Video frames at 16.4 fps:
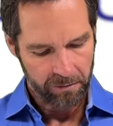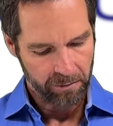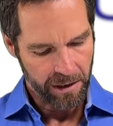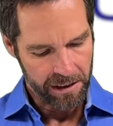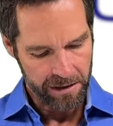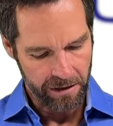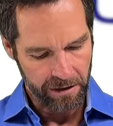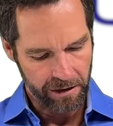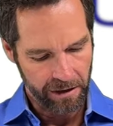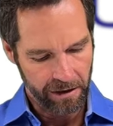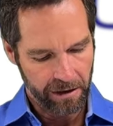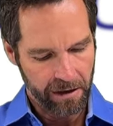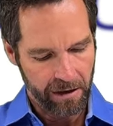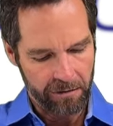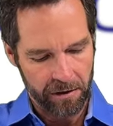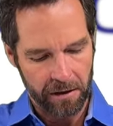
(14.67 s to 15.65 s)
basically going to
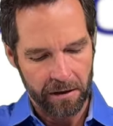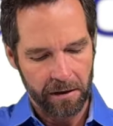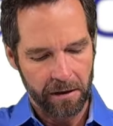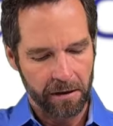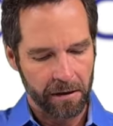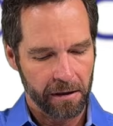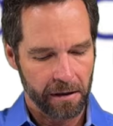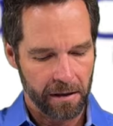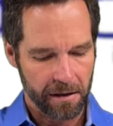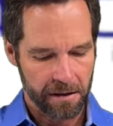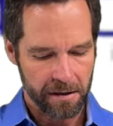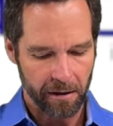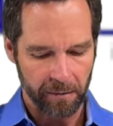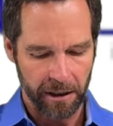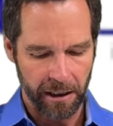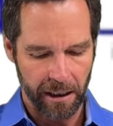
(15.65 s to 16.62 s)
cover
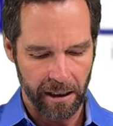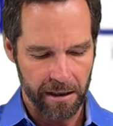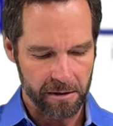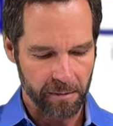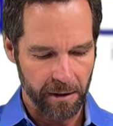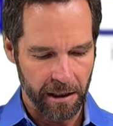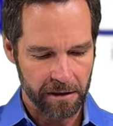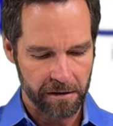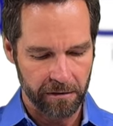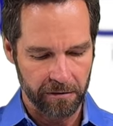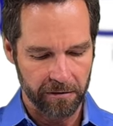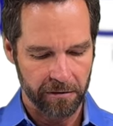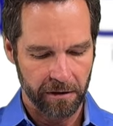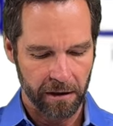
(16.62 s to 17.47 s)
some of the aspects of